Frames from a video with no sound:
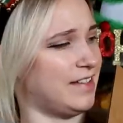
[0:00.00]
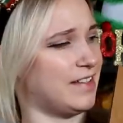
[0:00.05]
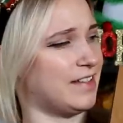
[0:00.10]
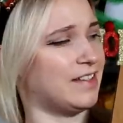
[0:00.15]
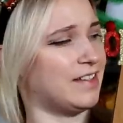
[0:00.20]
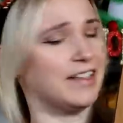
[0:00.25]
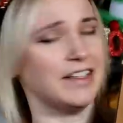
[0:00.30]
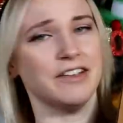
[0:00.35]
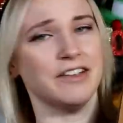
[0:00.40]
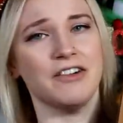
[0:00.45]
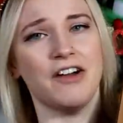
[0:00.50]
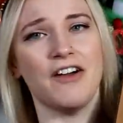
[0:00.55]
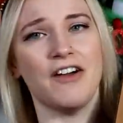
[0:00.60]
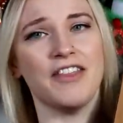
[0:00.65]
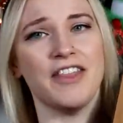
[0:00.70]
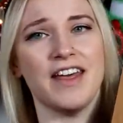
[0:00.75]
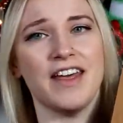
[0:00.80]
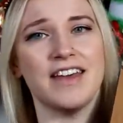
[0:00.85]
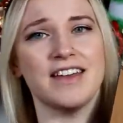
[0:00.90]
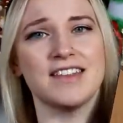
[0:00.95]
clear all
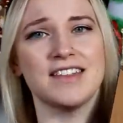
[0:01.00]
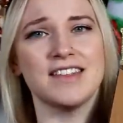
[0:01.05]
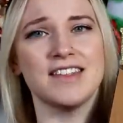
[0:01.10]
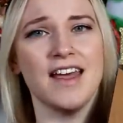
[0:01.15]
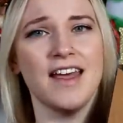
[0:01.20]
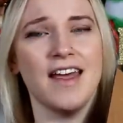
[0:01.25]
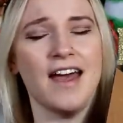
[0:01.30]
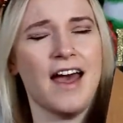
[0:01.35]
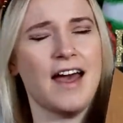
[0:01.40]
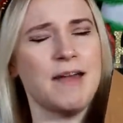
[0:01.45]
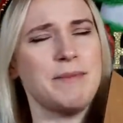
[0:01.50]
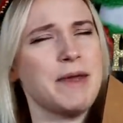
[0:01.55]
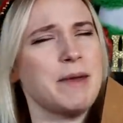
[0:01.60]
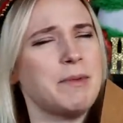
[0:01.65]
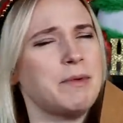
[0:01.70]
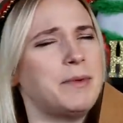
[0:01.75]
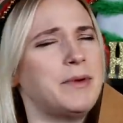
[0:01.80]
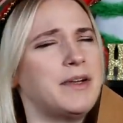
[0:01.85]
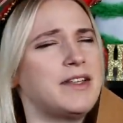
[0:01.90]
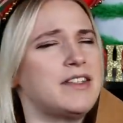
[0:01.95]
this and be
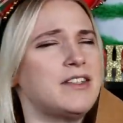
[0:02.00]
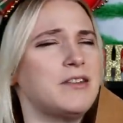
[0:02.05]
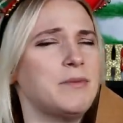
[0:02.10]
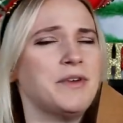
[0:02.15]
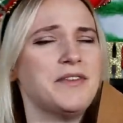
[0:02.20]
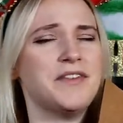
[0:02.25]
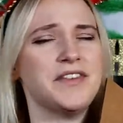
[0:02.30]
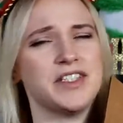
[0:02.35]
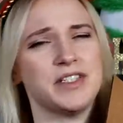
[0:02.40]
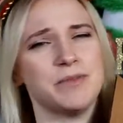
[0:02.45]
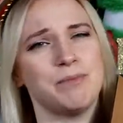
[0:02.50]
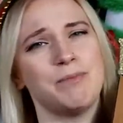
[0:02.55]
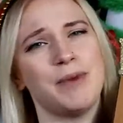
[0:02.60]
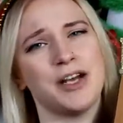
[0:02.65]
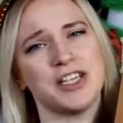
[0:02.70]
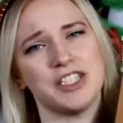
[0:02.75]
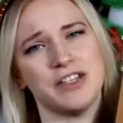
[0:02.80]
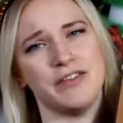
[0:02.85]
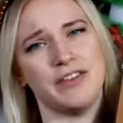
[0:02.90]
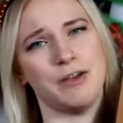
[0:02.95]
able to put so
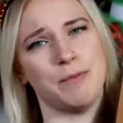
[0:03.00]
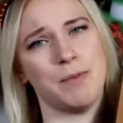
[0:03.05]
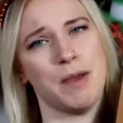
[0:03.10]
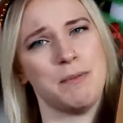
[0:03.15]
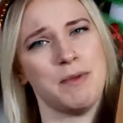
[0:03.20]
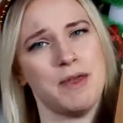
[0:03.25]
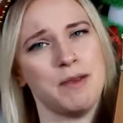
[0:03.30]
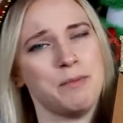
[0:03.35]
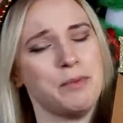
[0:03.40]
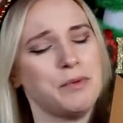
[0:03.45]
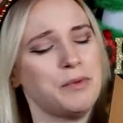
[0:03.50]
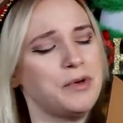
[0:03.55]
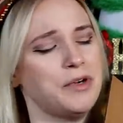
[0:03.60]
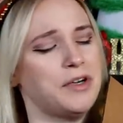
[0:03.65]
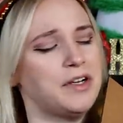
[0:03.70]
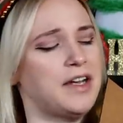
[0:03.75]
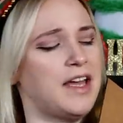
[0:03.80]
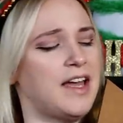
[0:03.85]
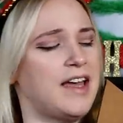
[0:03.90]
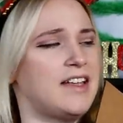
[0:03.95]
much of it on my pin
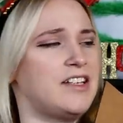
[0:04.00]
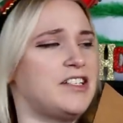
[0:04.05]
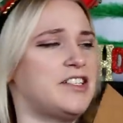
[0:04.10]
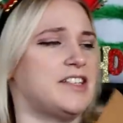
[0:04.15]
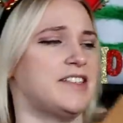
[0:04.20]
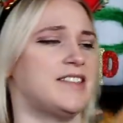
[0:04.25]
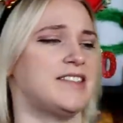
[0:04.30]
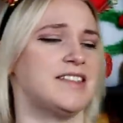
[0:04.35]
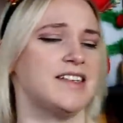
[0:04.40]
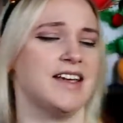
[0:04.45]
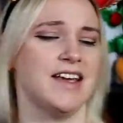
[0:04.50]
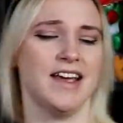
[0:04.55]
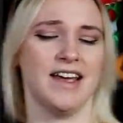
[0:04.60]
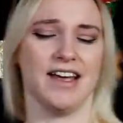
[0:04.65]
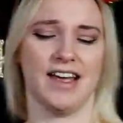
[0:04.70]
board and just